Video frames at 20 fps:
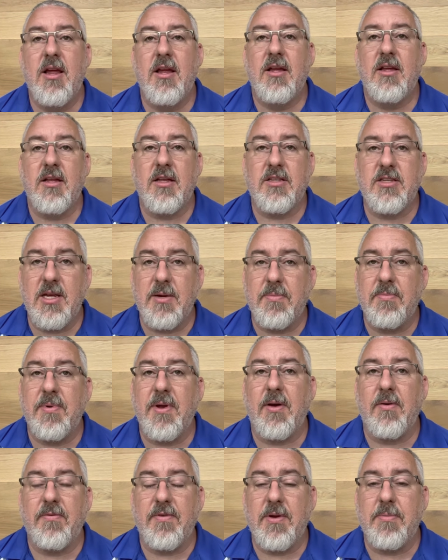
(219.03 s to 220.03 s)
A cheap
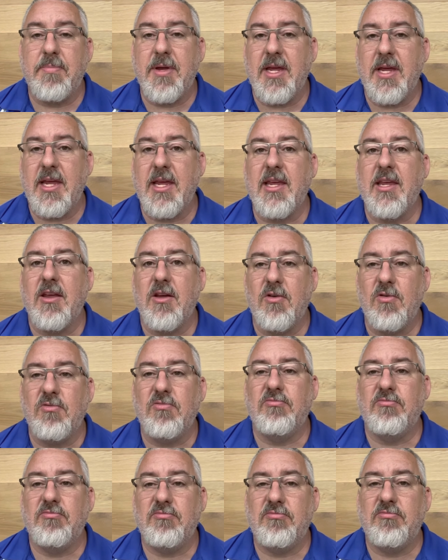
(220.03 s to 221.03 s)

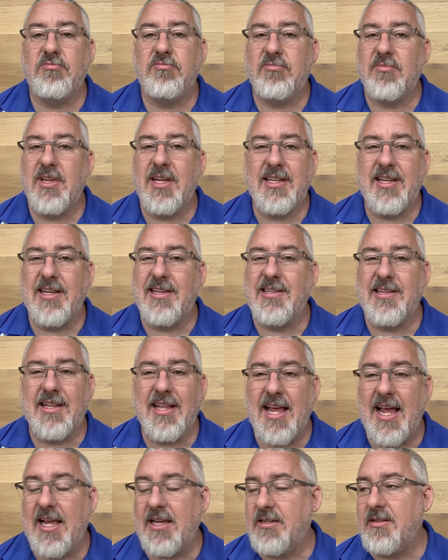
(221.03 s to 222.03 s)
LVP, it doesn't
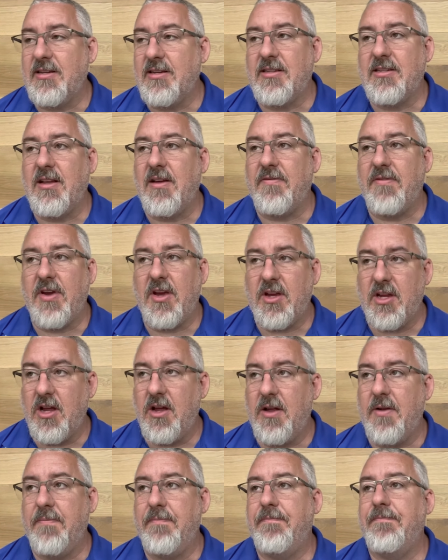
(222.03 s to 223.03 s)
last. It's not very
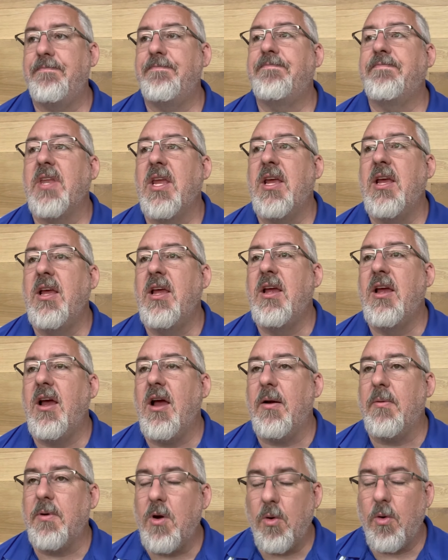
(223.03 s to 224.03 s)
good.
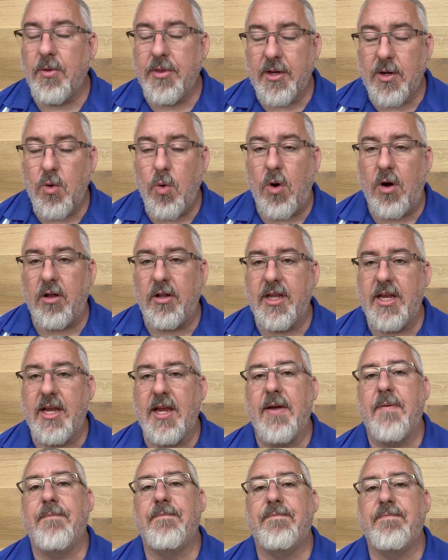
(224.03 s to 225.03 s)
Go with the
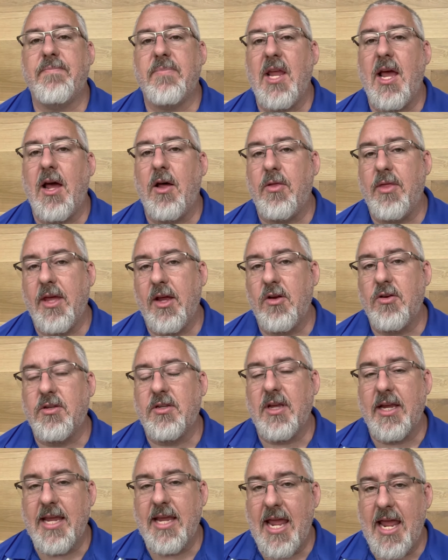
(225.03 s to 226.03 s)
quality. Now there's,
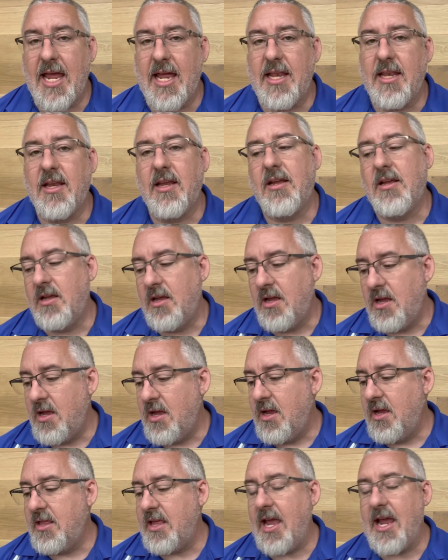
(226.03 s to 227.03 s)
again,
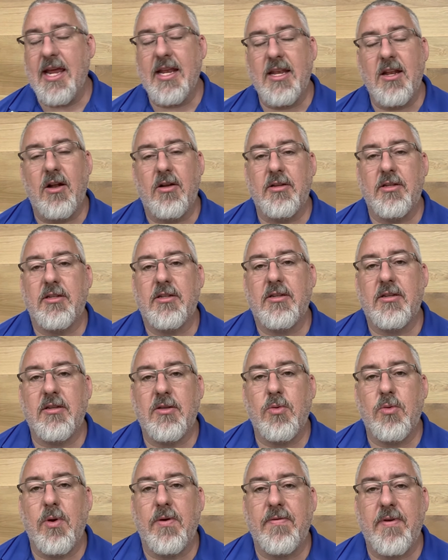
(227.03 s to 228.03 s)
that
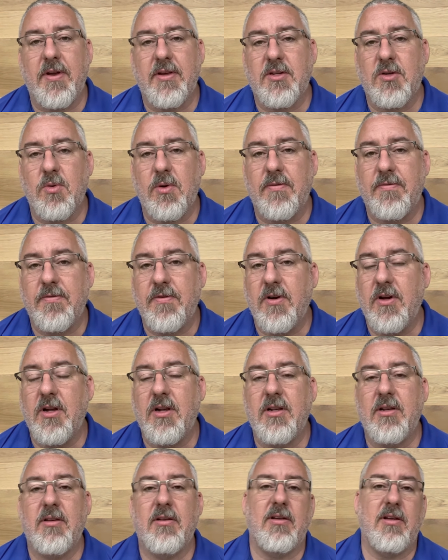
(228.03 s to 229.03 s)
$8.25 square foot,
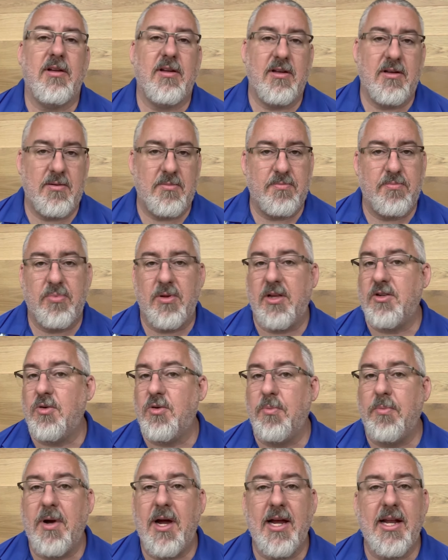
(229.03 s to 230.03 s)
plus or
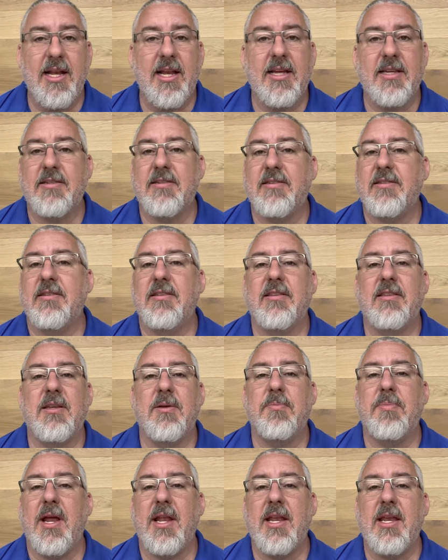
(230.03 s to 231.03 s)
minus,
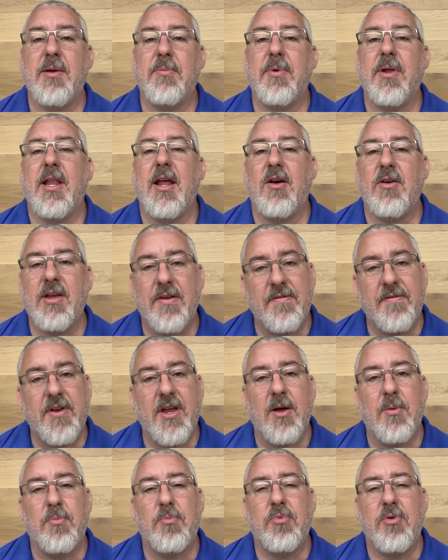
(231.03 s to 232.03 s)
depending, but that'll give
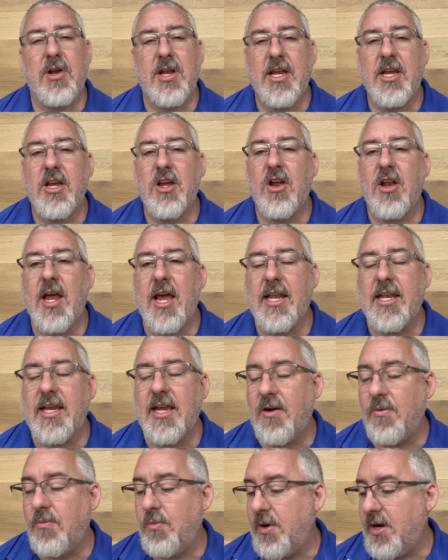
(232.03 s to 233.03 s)
you a pretty good
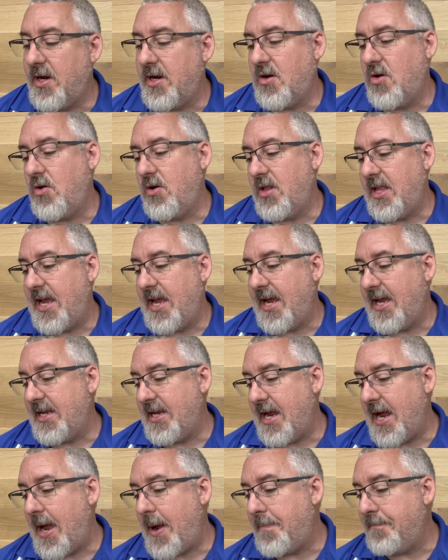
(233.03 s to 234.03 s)
idea of where you're going to land
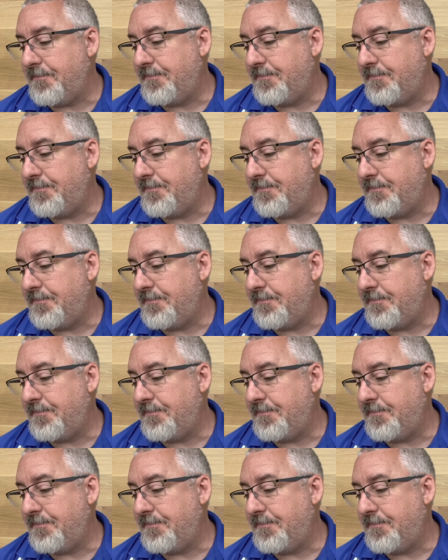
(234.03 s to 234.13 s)
at.